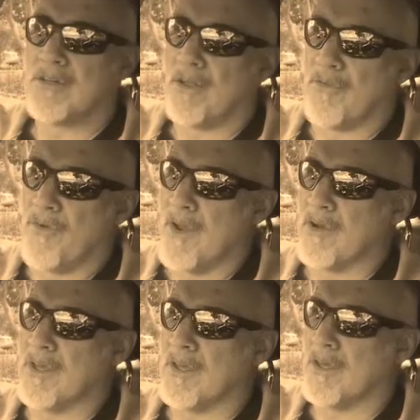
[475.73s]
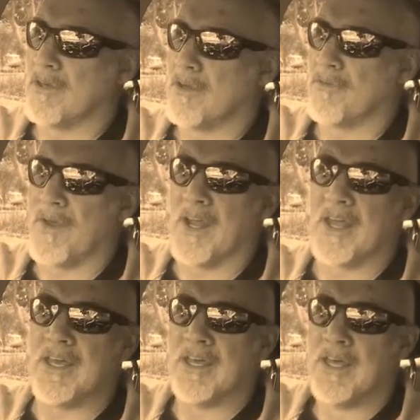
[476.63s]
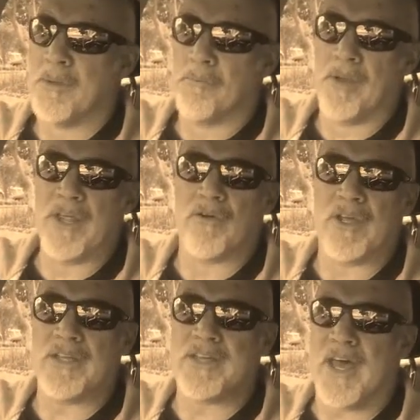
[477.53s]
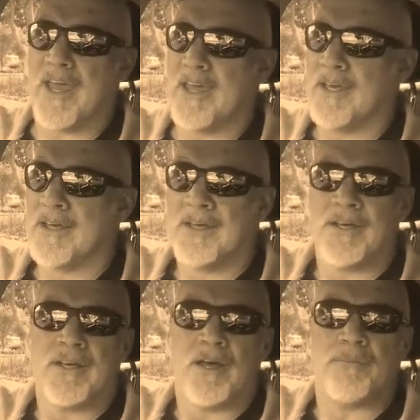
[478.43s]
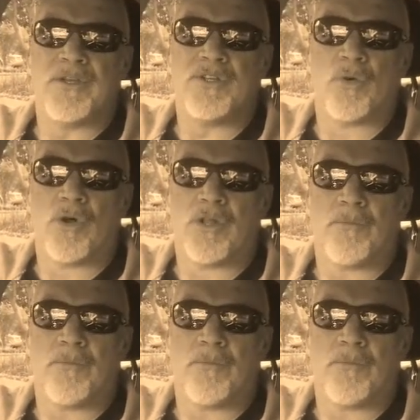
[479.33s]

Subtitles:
on a fairly bleary day, I bid you all